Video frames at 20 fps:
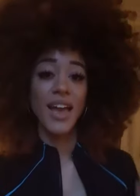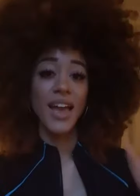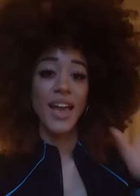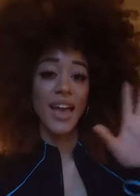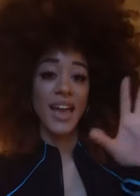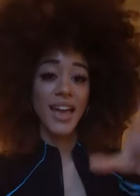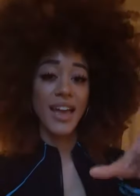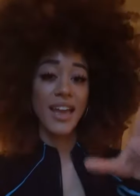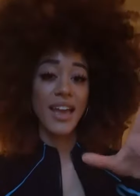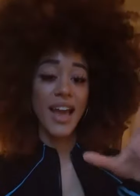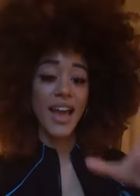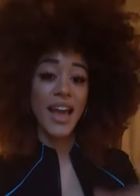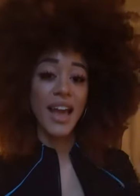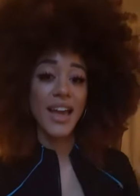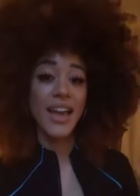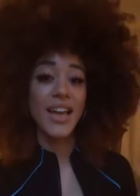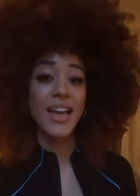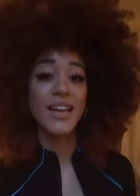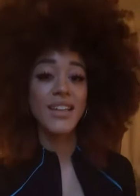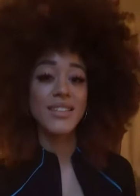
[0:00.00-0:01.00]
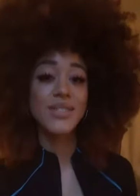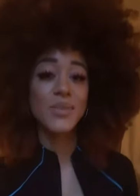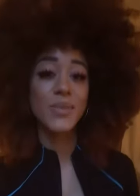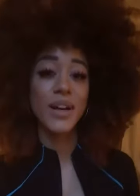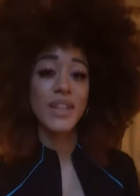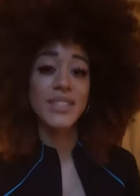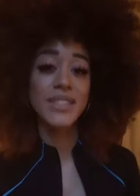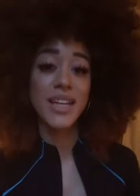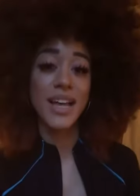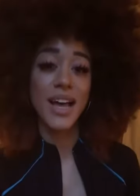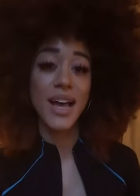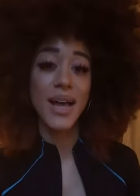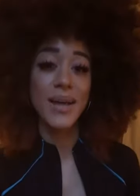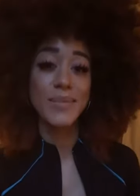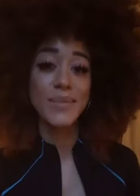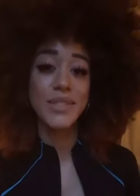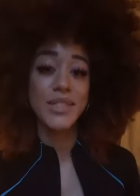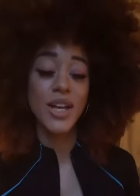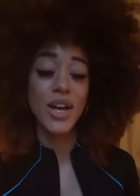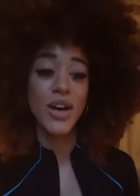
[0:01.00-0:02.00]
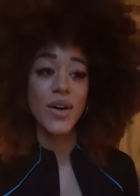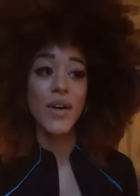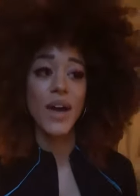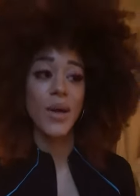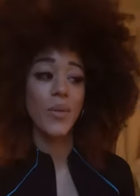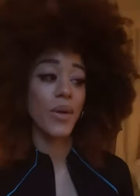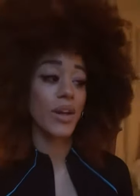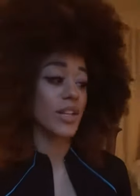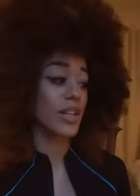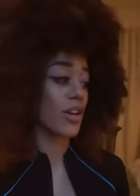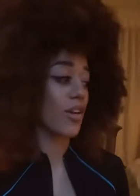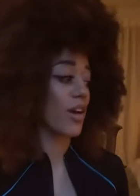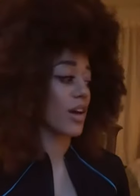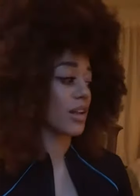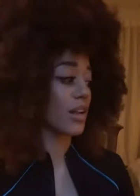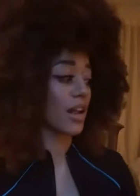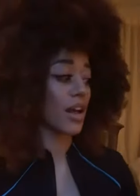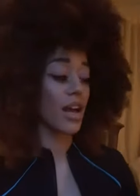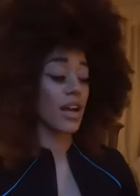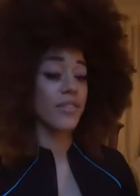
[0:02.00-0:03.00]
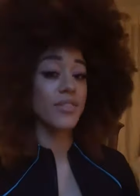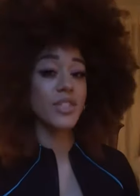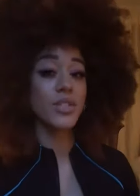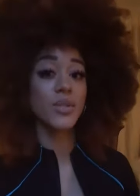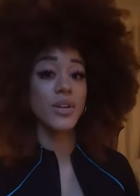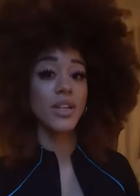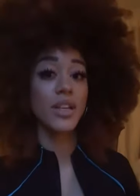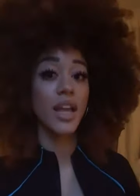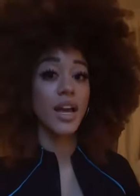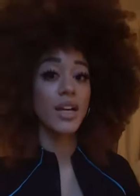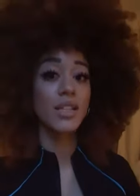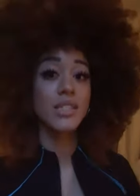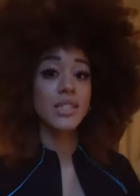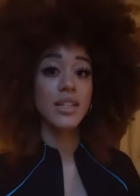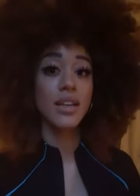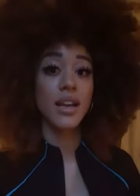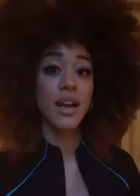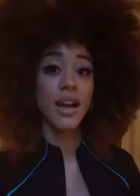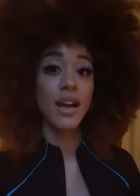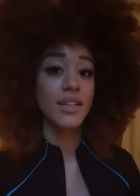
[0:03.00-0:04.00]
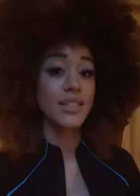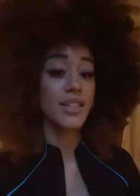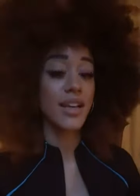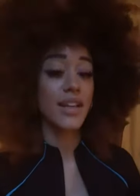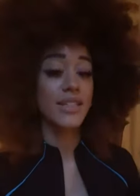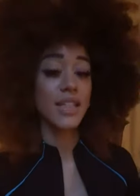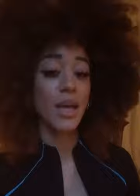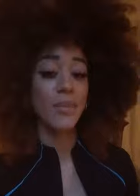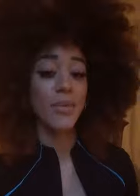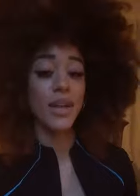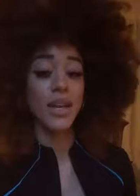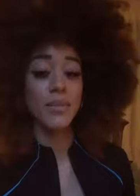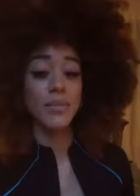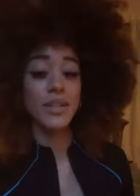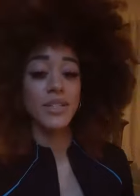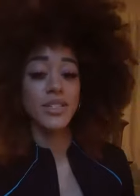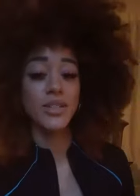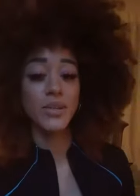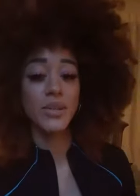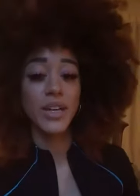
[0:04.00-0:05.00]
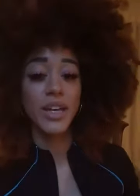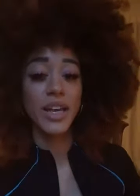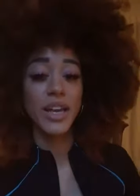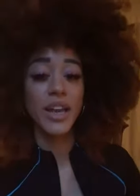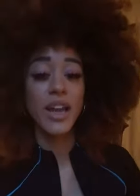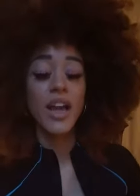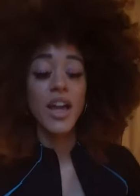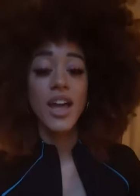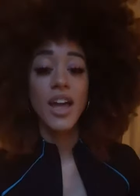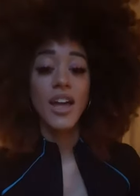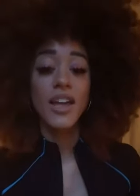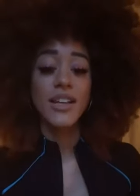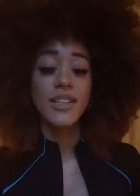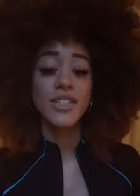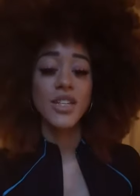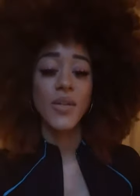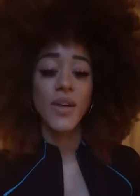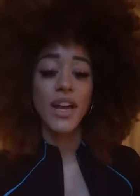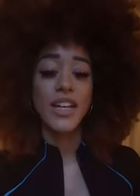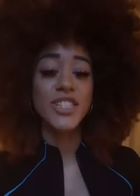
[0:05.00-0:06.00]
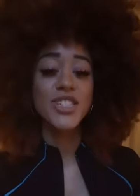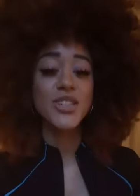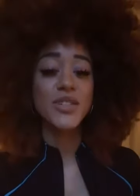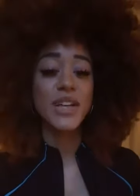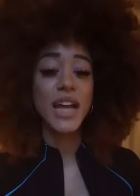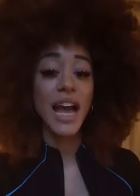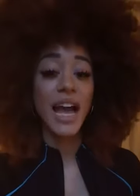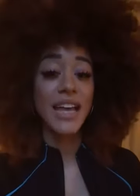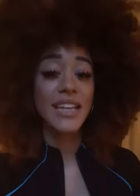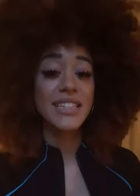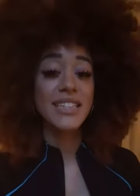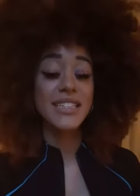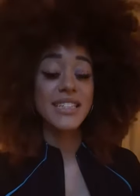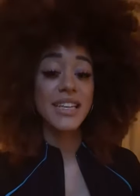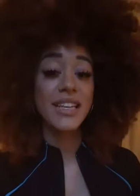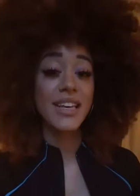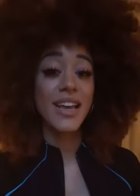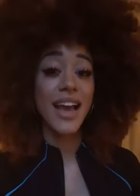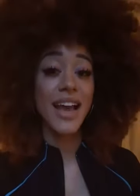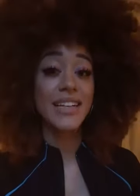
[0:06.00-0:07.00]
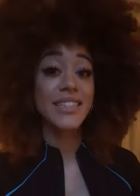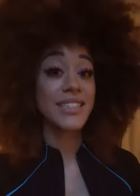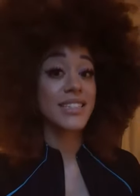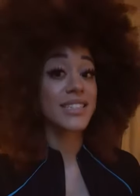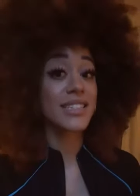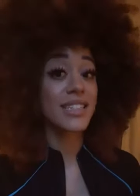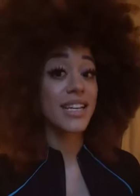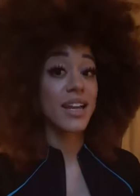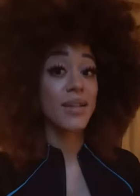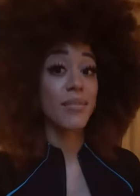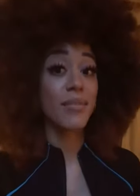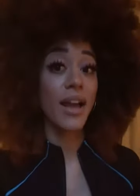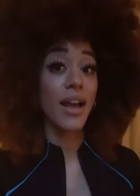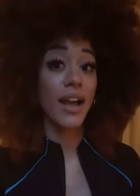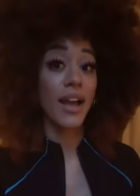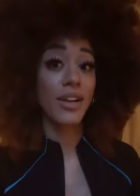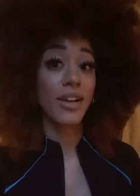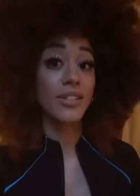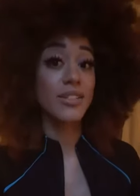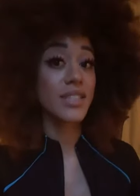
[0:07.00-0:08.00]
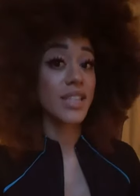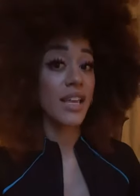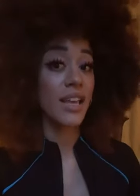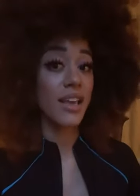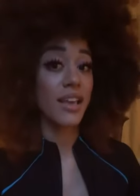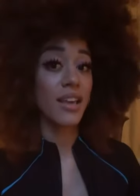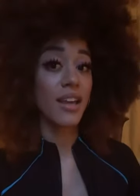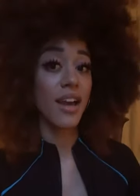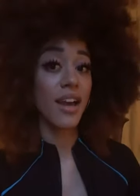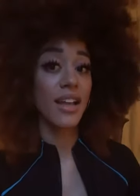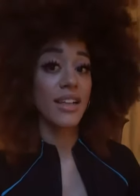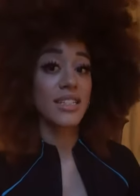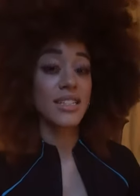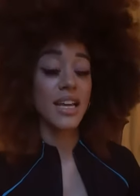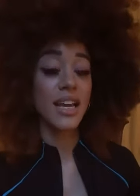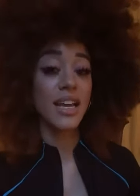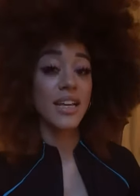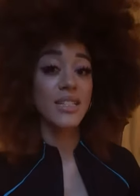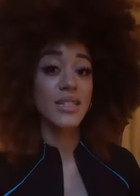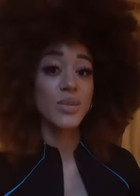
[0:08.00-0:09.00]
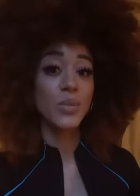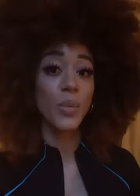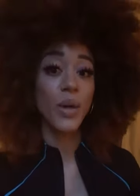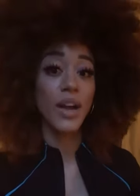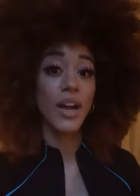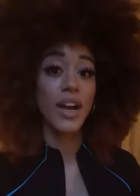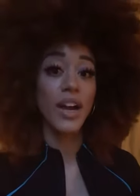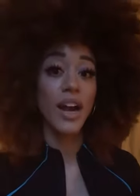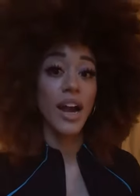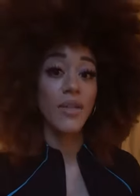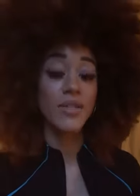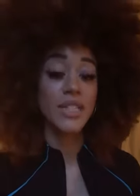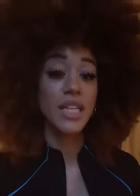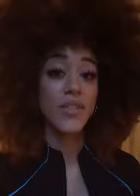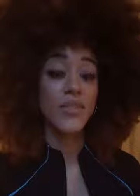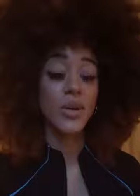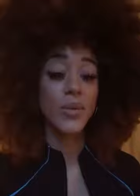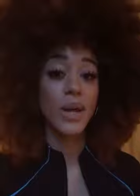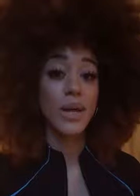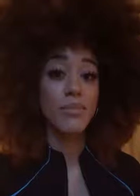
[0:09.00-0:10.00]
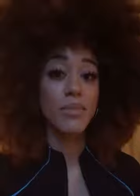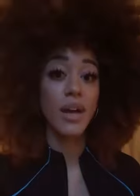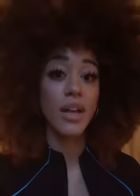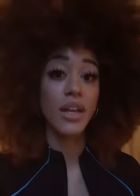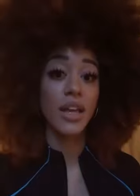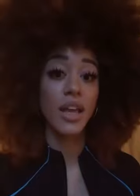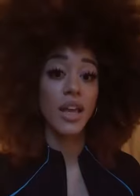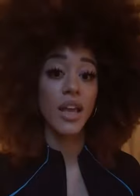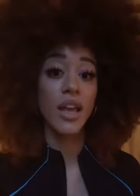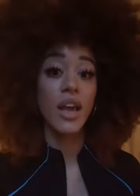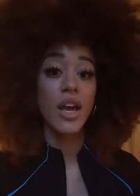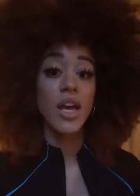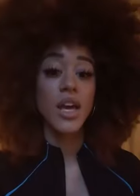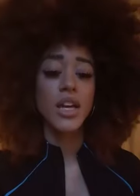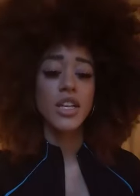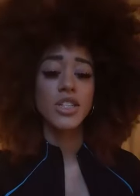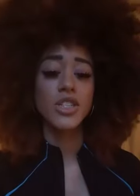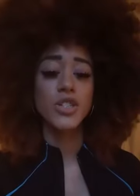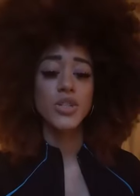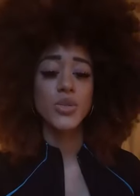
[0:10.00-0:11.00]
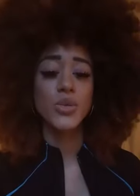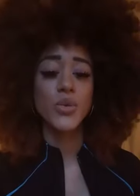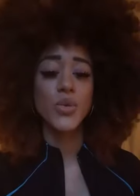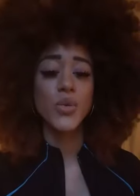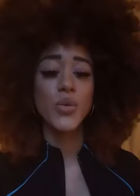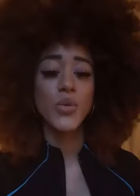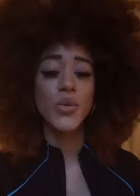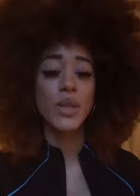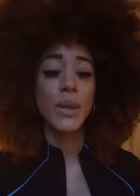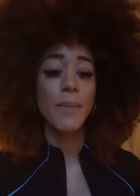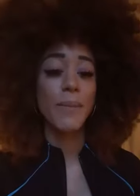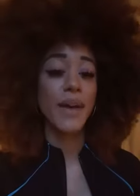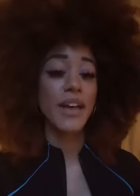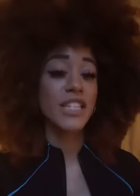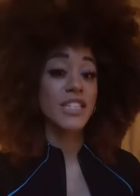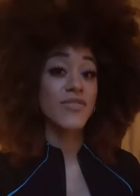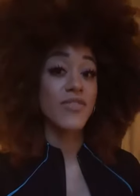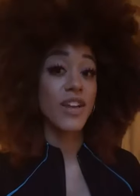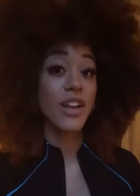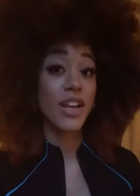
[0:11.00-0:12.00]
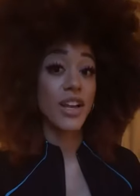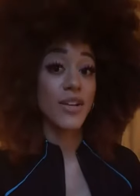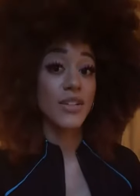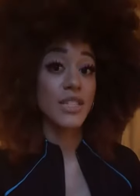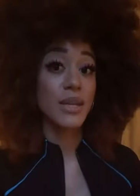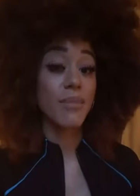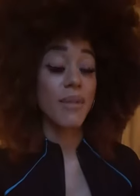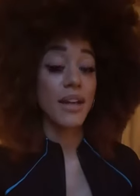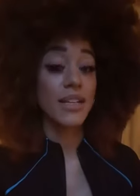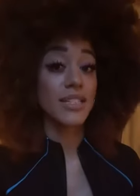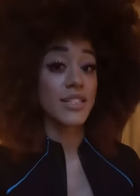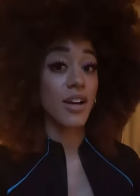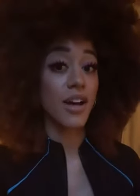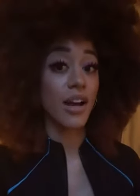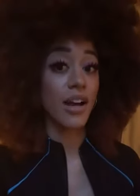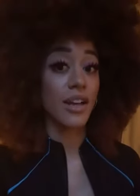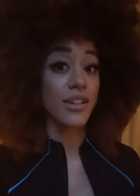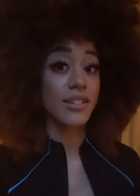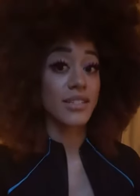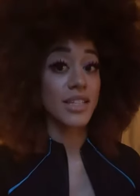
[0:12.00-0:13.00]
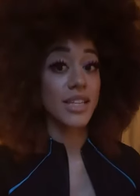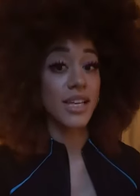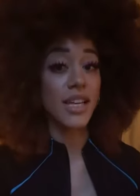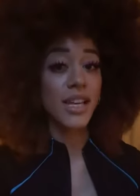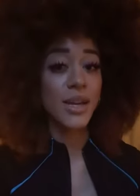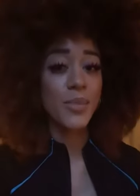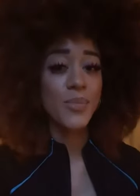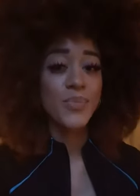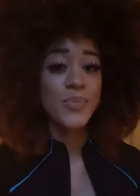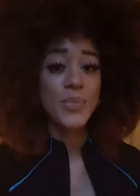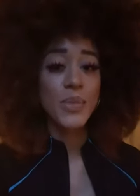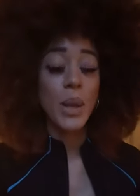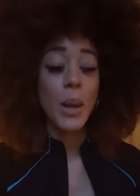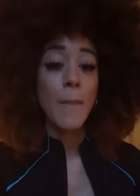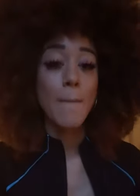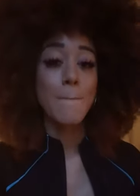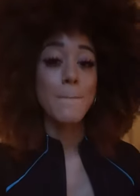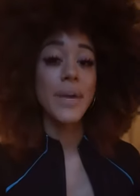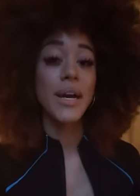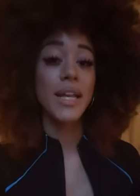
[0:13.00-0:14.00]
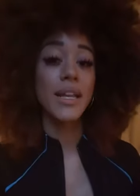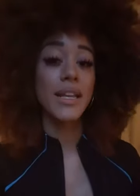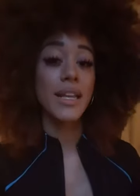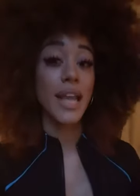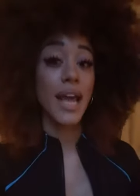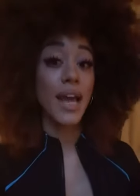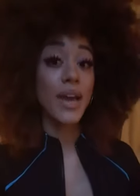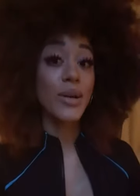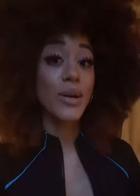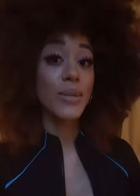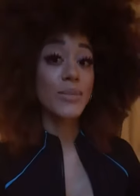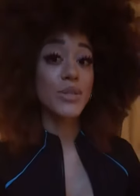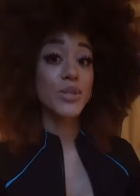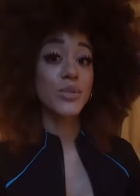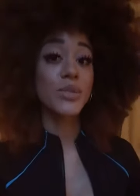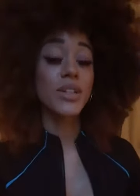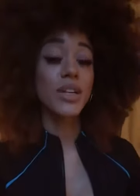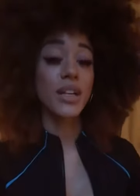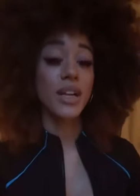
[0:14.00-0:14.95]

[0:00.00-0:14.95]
Hey guys, what's up? So I wanted to go on live to announce the contest I'm going to be doing. So as you guys see, I just did my LDE contest where I was giving away money to the best video to my song LDE. But now I'm doing a